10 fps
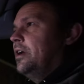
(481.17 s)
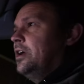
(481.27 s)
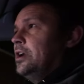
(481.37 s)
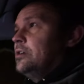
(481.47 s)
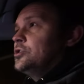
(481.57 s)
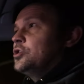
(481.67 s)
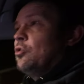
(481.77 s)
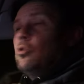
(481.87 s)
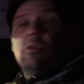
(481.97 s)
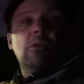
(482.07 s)
They weren't saw,
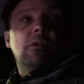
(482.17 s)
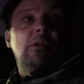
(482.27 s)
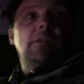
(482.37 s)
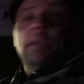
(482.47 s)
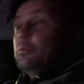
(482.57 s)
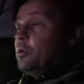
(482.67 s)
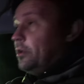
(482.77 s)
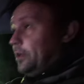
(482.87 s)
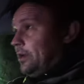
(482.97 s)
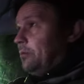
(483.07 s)
in our way. They
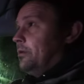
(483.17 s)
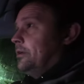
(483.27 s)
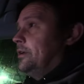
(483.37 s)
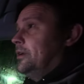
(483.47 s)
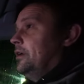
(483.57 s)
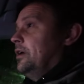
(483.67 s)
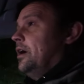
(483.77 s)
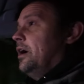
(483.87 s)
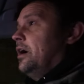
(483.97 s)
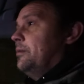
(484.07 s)
weren't in our way.
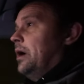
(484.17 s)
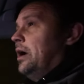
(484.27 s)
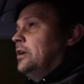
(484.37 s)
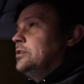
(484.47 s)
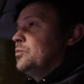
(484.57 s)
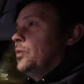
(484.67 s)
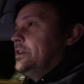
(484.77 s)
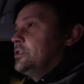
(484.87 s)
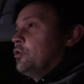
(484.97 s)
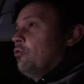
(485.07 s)
Um, and time.
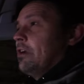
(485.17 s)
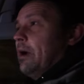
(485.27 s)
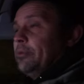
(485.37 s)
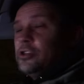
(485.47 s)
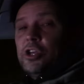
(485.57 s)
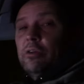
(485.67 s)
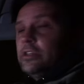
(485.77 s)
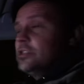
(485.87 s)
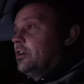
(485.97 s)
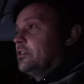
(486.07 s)
we saw a couple of
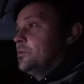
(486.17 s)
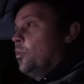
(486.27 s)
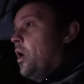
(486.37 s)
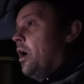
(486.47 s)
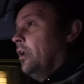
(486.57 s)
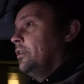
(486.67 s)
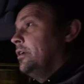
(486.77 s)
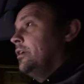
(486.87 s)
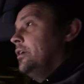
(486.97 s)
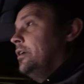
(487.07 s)
shooting stars, and one
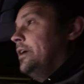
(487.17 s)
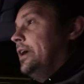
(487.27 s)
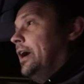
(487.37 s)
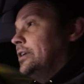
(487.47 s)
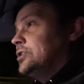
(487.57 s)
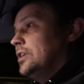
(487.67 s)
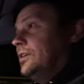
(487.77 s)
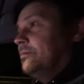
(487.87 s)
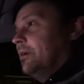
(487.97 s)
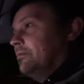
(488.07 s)
it
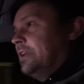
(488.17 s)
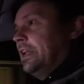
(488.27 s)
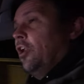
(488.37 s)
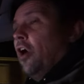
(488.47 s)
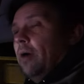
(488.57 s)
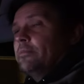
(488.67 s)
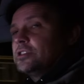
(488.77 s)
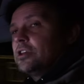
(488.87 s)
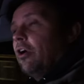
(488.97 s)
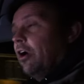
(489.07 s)
actually well didn't light up the
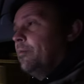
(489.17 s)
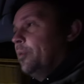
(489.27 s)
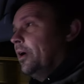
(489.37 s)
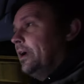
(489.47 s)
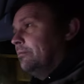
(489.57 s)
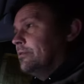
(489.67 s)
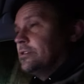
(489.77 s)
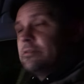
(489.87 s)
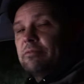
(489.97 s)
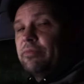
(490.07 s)
sky, but it
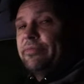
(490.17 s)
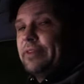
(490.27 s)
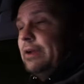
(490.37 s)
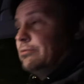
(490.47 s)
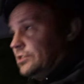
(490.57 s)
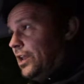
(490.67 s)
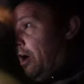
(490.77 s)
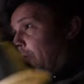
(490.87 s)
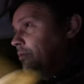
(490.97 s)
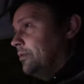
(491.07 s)
was it was
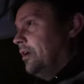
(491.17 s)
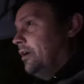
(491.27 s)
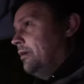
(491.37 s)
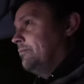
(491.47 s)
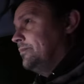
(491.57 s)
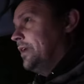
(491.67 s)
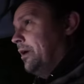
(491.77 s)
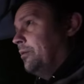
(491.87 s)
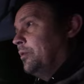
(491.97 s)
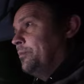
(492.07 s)
low. Um,
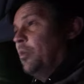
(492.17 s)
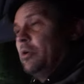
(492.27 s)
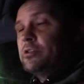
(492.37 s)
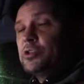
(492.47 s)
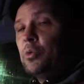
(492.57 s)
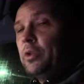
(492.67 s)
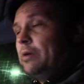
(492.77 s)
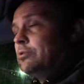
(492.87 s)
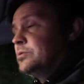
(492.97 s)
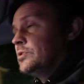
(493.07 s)
yeah, we, we all saw
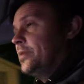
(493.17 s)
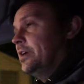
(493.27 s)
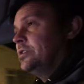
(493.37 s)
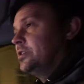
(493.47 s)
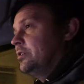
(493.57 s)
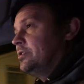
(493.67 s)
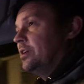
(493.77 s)
that, which was amazing too.